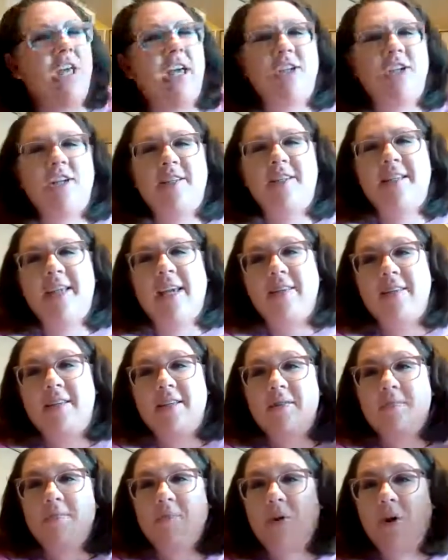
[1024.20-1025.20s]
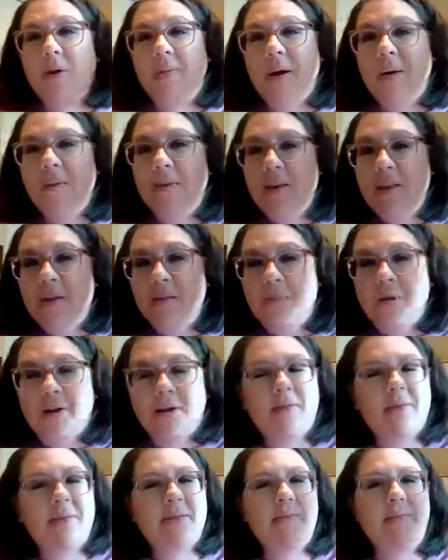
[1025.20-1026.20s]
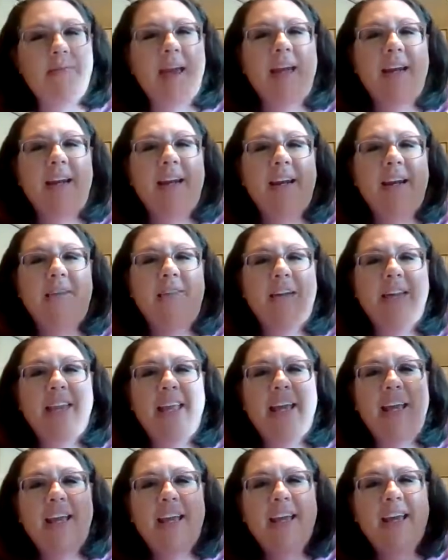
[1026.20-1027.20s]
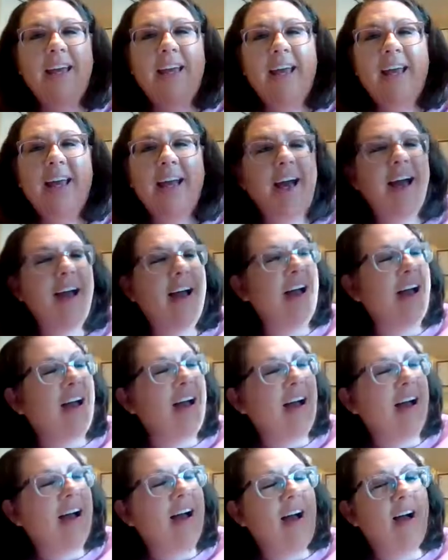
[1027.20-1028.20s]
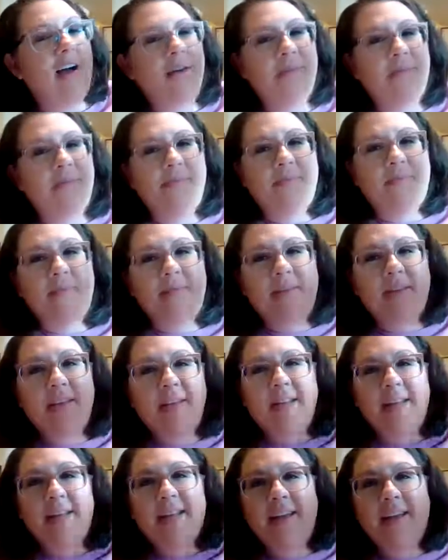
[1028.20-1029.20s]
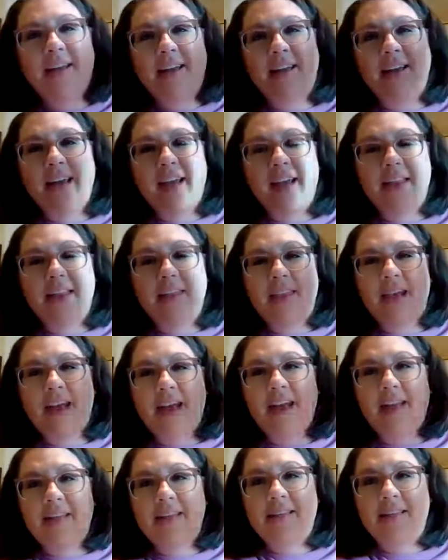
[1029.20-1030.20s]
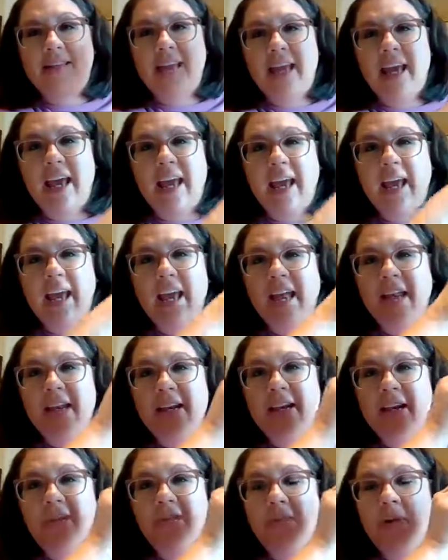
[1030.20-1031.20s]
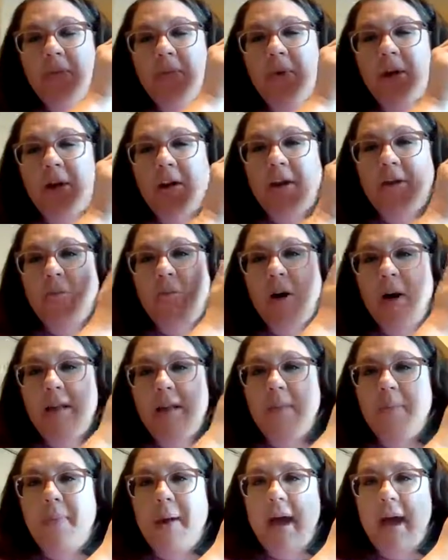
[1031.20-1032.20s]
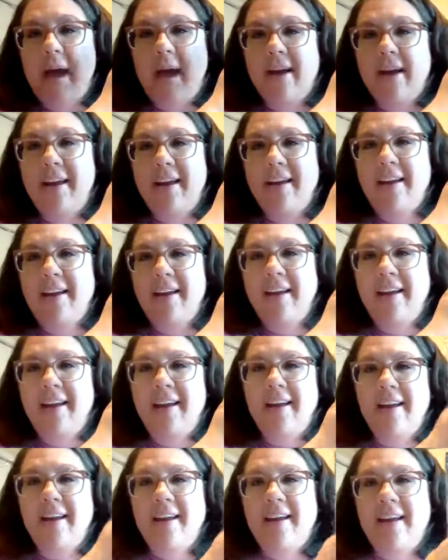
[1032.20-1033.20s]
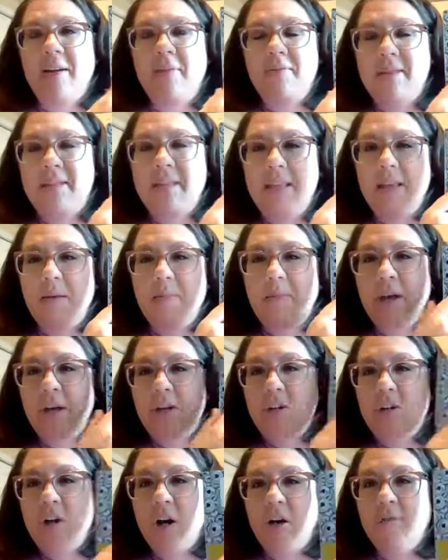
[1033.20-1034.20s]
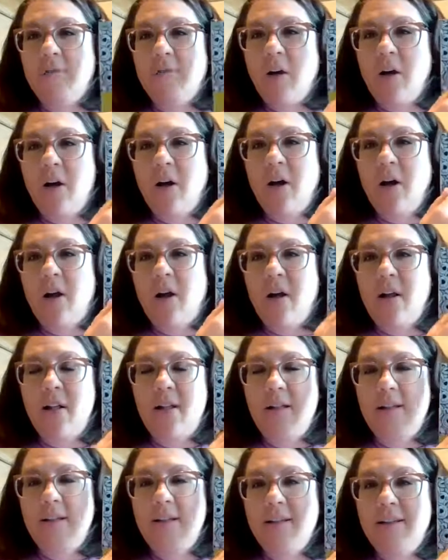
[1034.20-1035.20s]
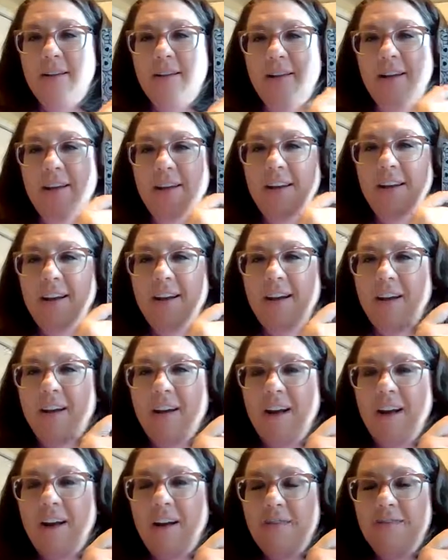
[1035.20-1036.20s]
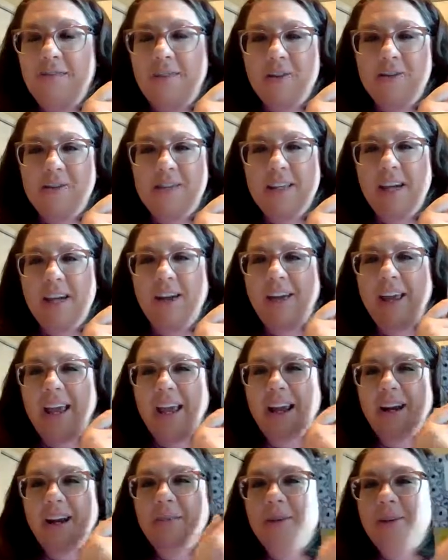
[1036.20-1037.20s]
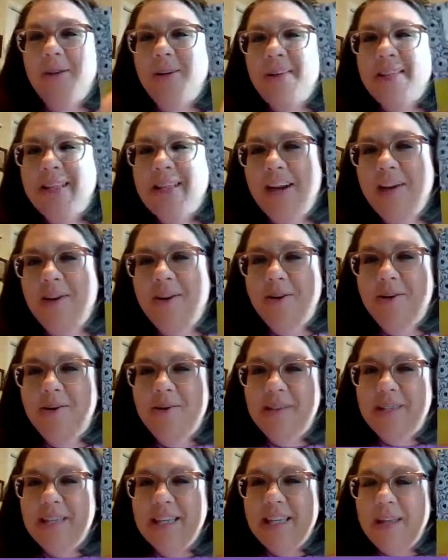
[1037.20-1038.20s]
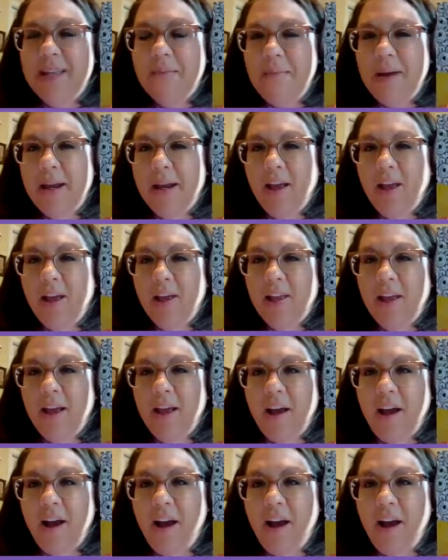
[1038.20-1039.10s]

that just tells us more about where the book was made and everything. Oh, and that is the end of our book. And we're at the back. And we see the picture of all of those little animals. And who's in the middle?